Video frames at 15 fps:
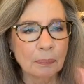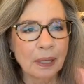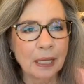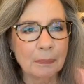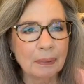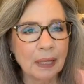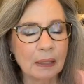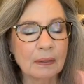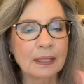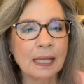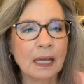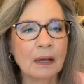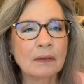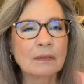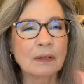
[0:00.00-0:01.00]
your PayPal
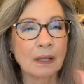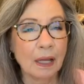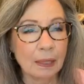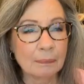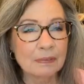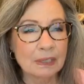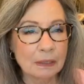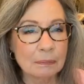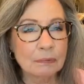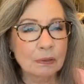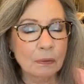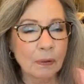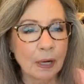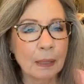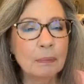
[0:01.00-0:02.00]
account to
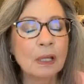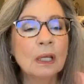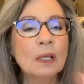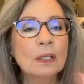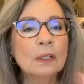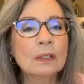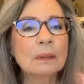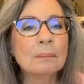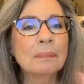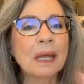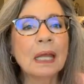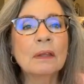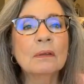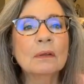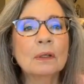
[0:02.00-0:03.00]
unsubscribe. You can
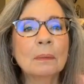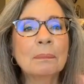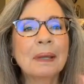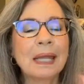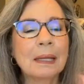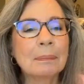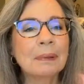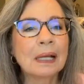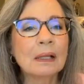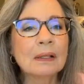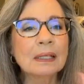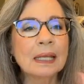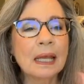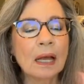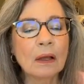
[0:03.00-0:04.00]
pay through your
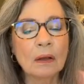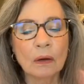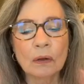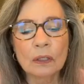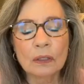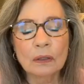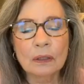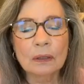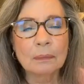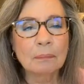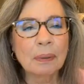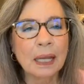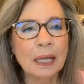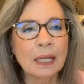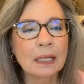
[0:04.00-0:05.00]
PayPal account, or you
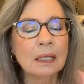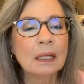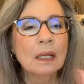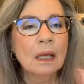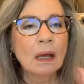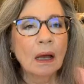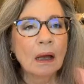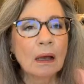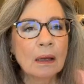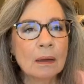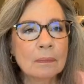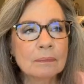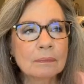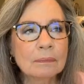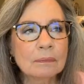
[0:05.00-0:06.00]
can pay
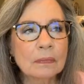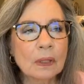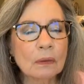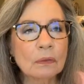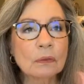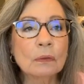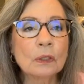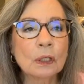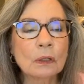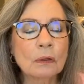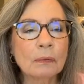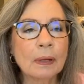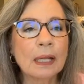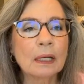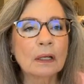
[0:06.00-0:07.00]
through your
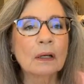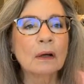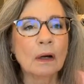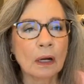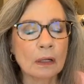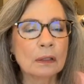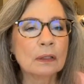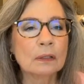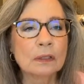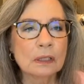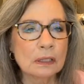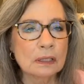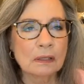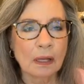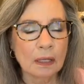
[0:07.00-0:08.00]
credit card. You
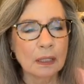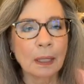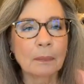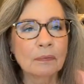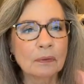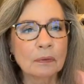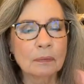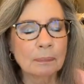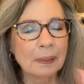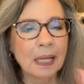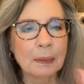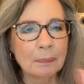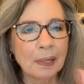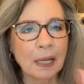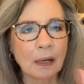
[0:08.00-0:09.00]
just sign up through
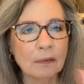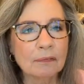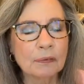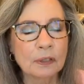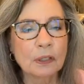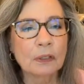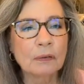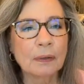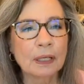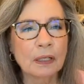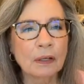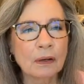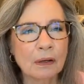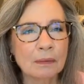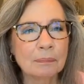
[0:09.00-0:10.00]
PayPal for your
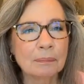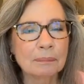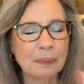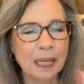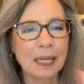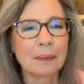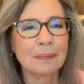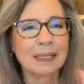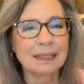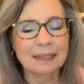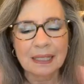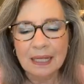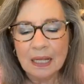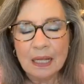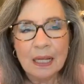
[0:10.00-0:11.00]
credit card payment.
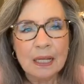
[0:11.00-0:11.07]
